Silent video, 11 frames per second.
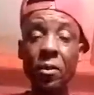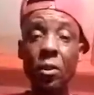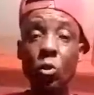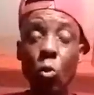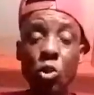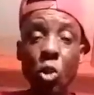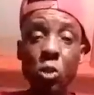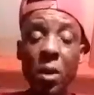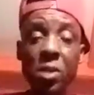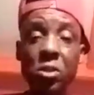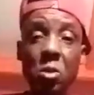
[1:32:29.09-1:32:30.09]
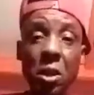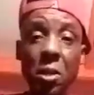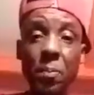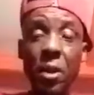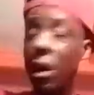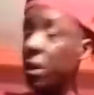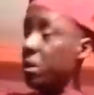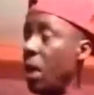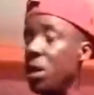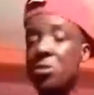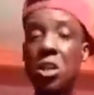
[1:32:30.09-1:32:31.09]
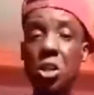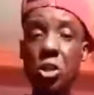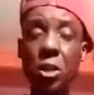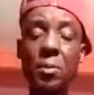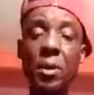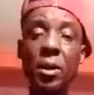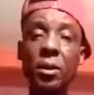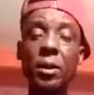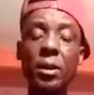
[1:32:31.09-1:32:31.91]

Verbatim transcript: Two jokes man see me on the pan. Everybody's DJ there.